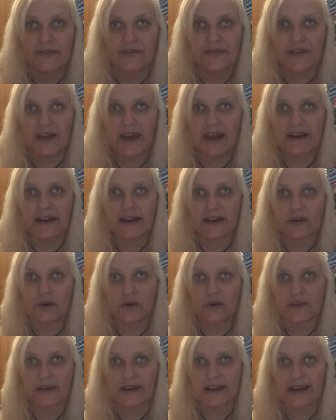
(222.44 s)
There it
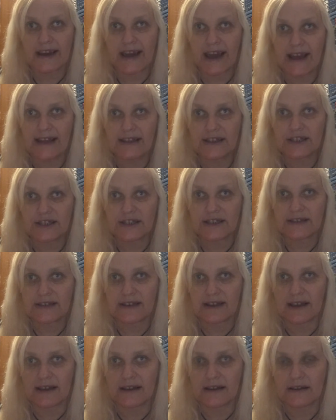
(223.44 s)
goes again, she
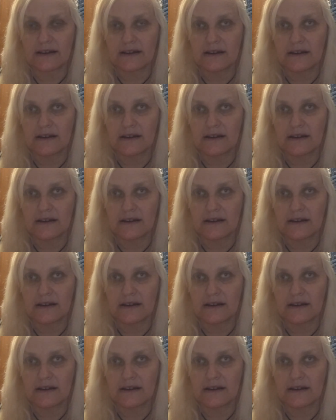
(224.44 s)
said.